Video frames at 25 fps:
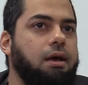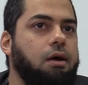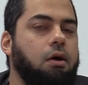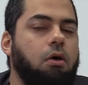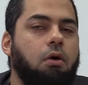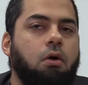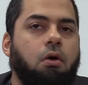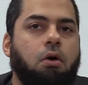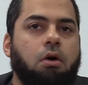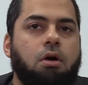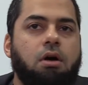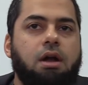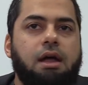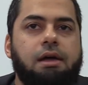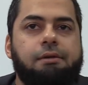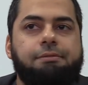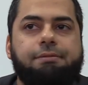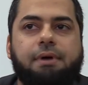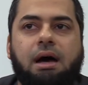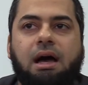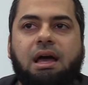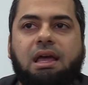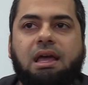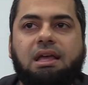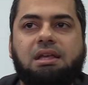Or
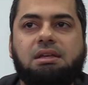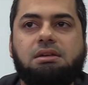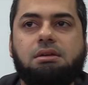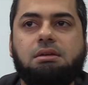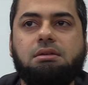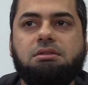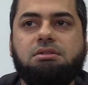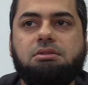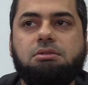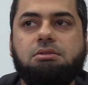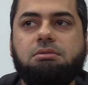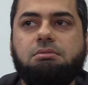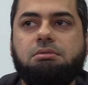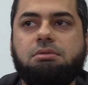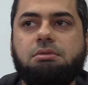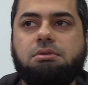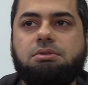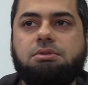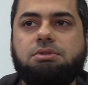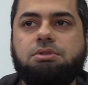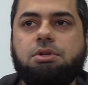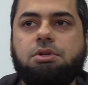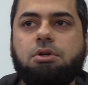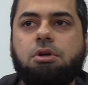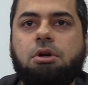if I
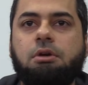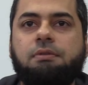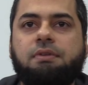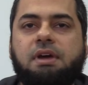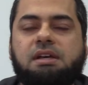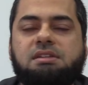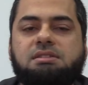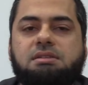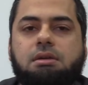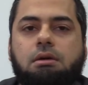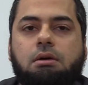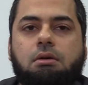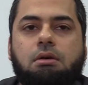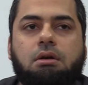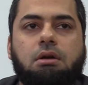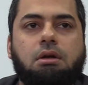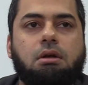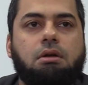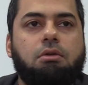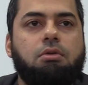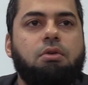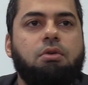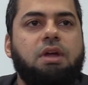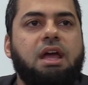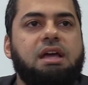serve as or
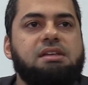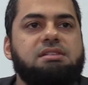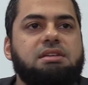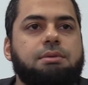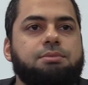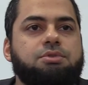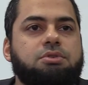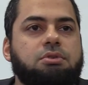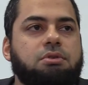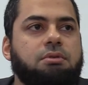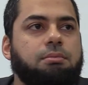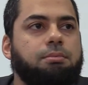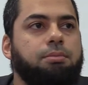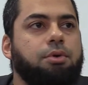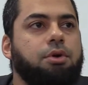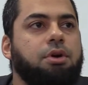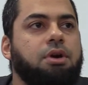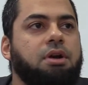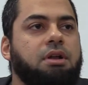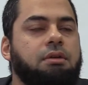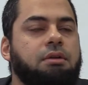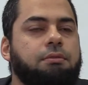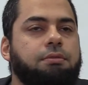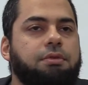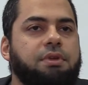create some sort of
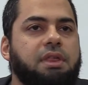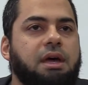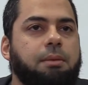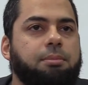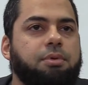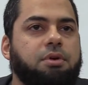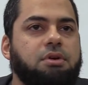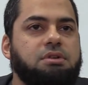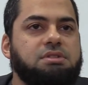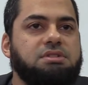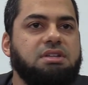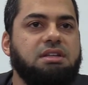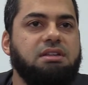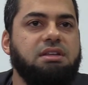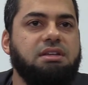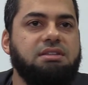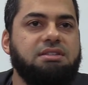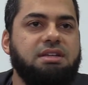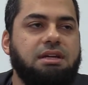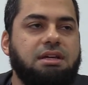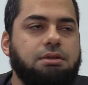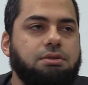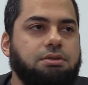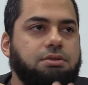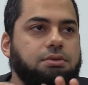burden for that person, they
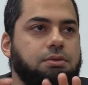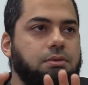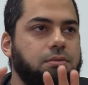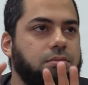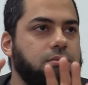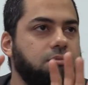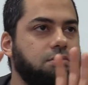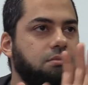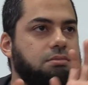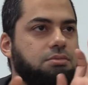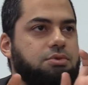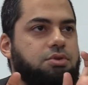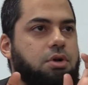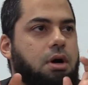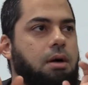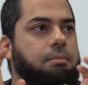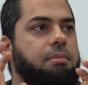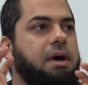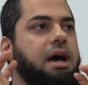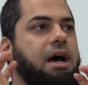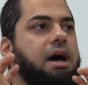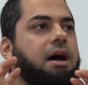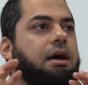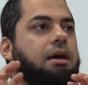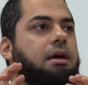tend to draw
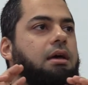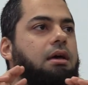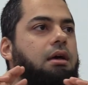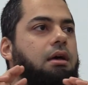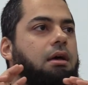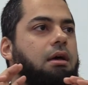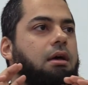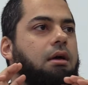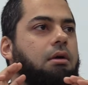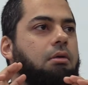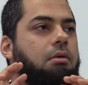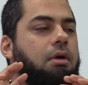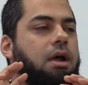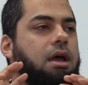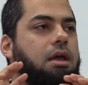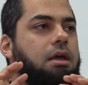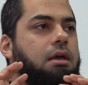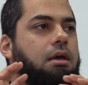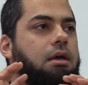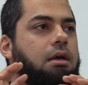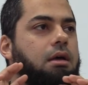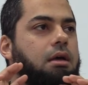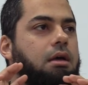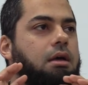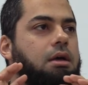back,
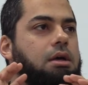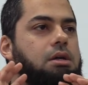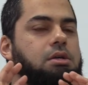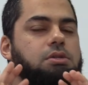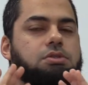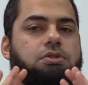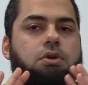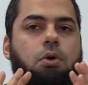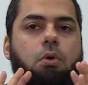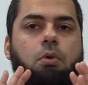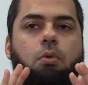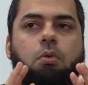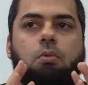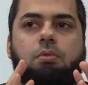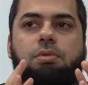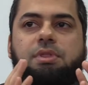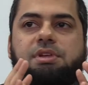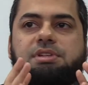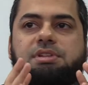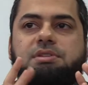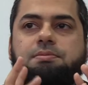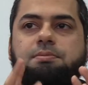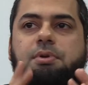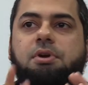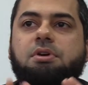right? So
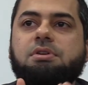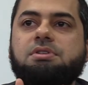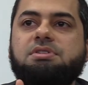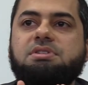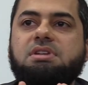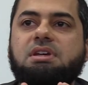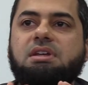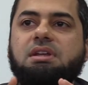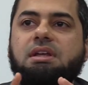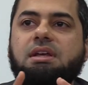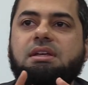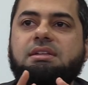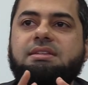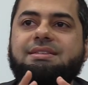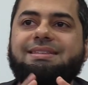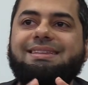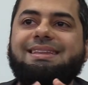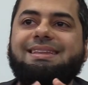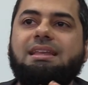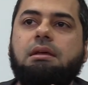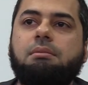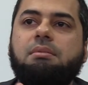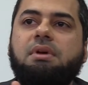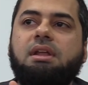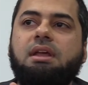this person is
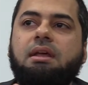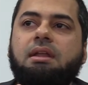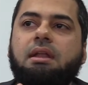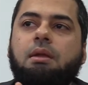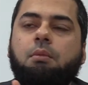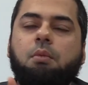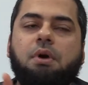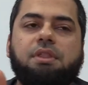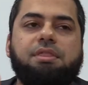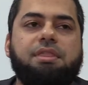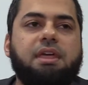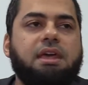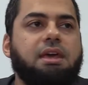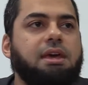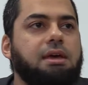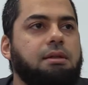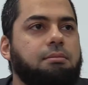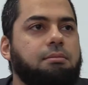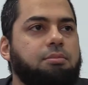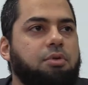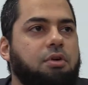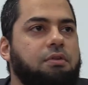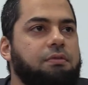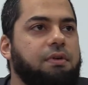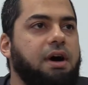limited in what they
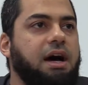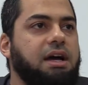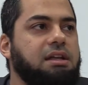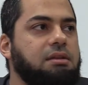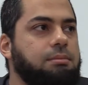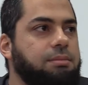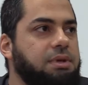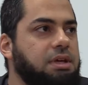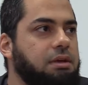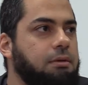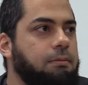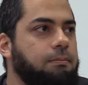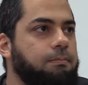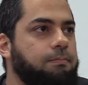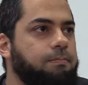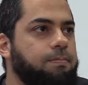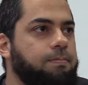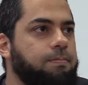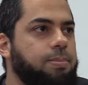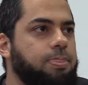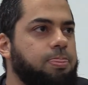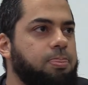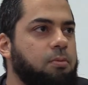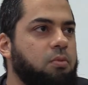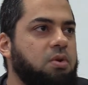can provide me,
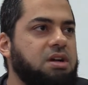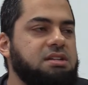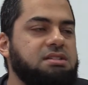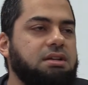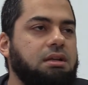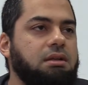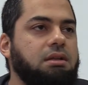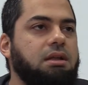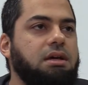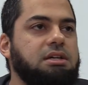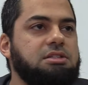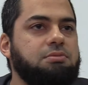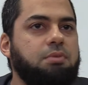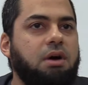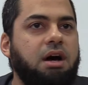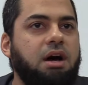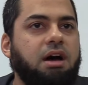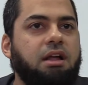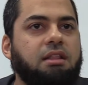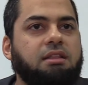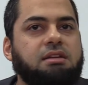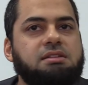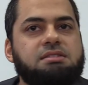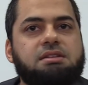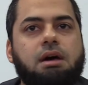whereas Allah subhanahu
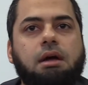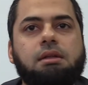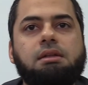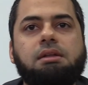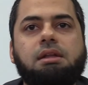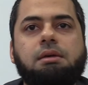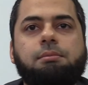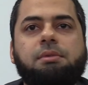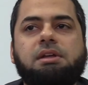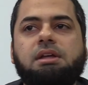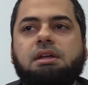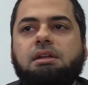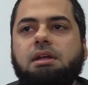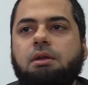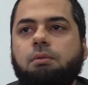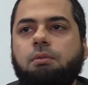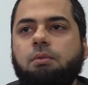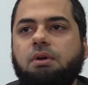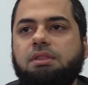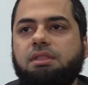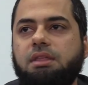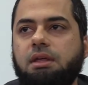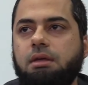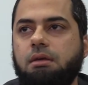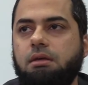wa ta'ala is unlimited in
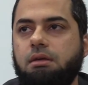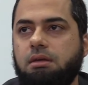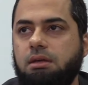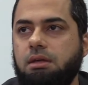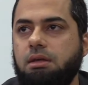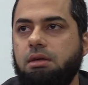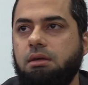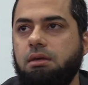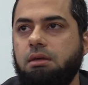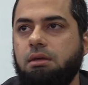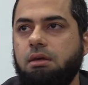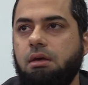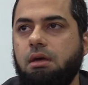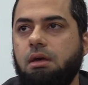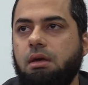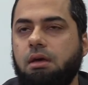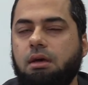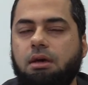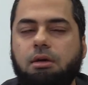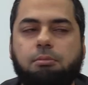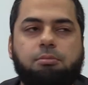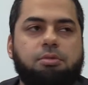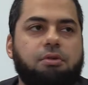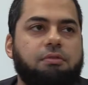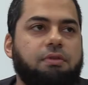what He
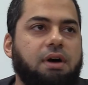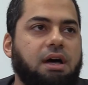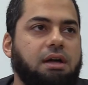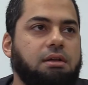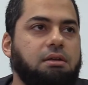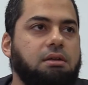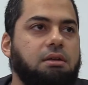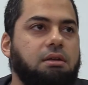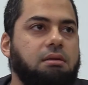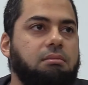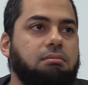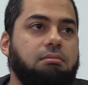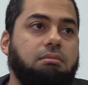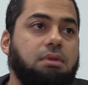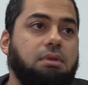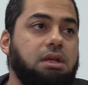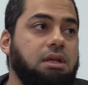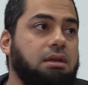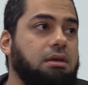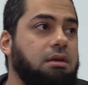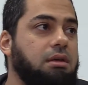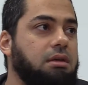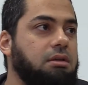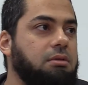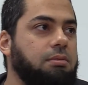can provide
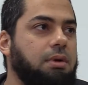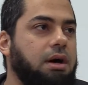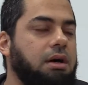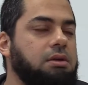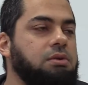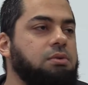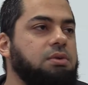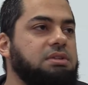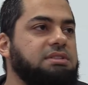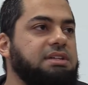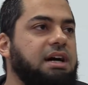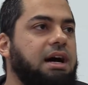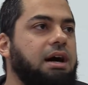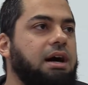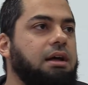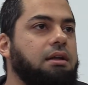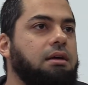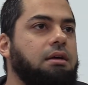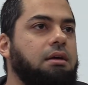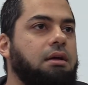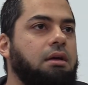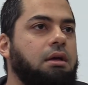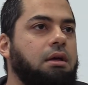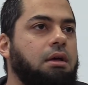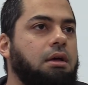me, subhanahu wa ta'ala.
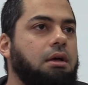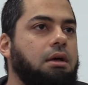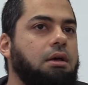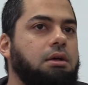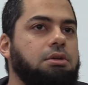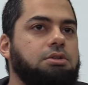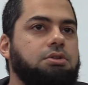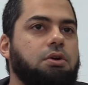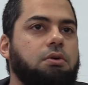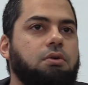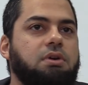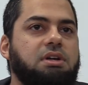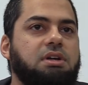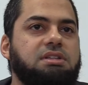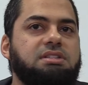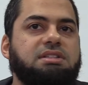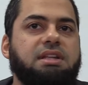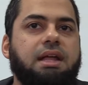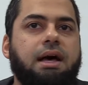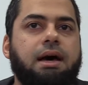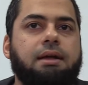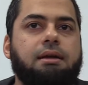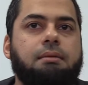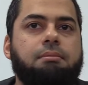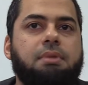So it's
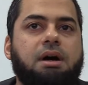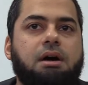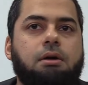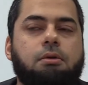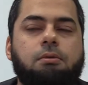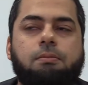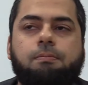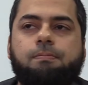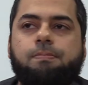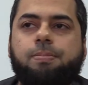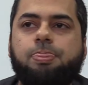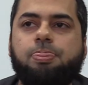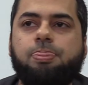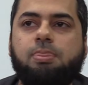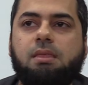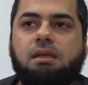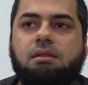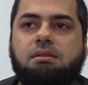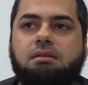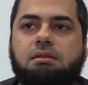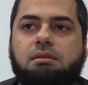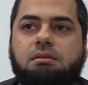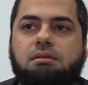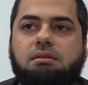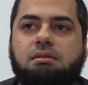not about
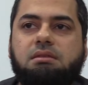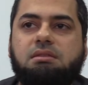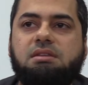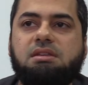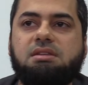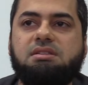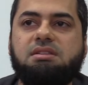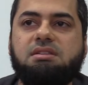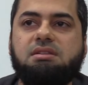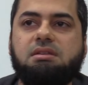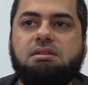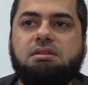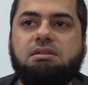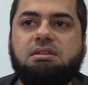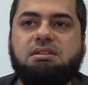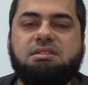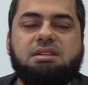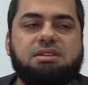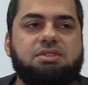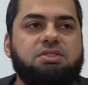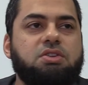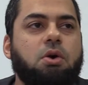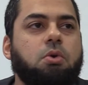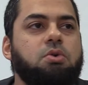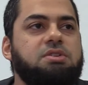
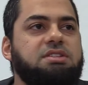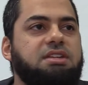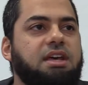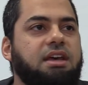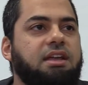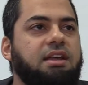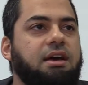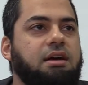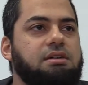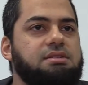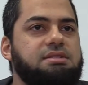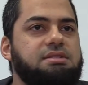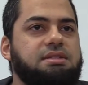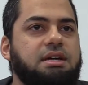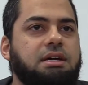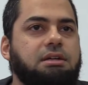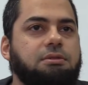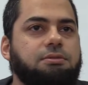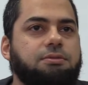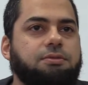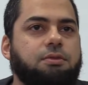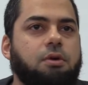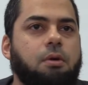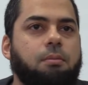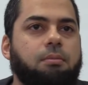disassociating
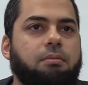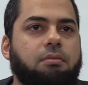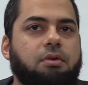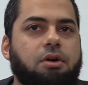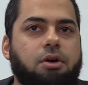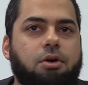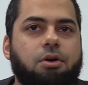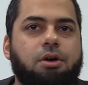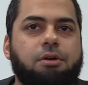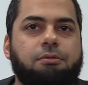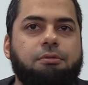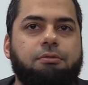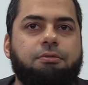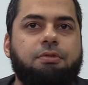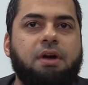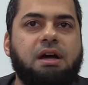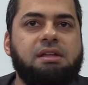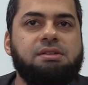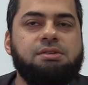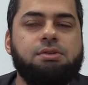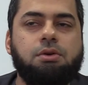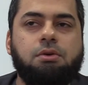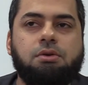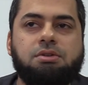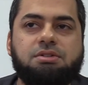ourselves from current
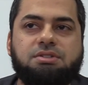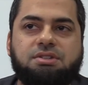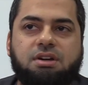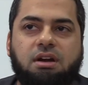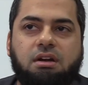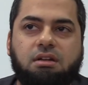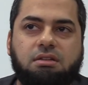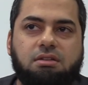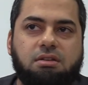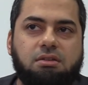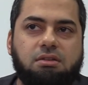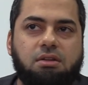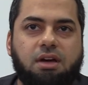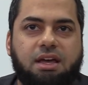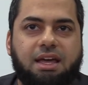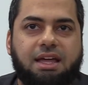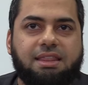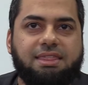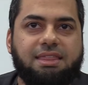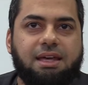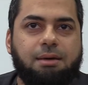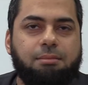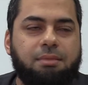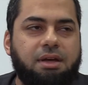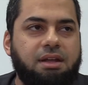friends or starting to look
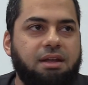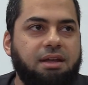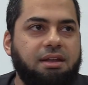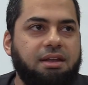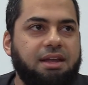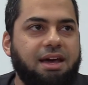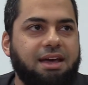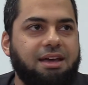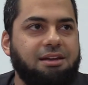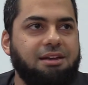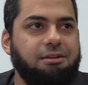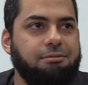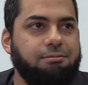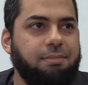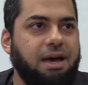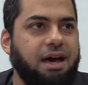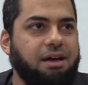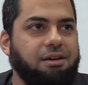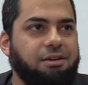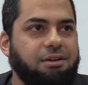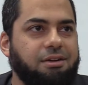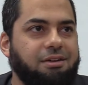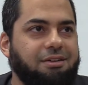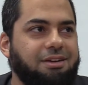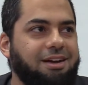at them in a negative
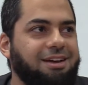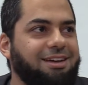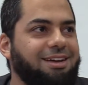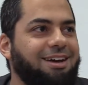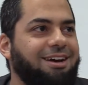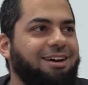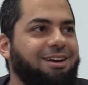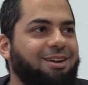manner, right?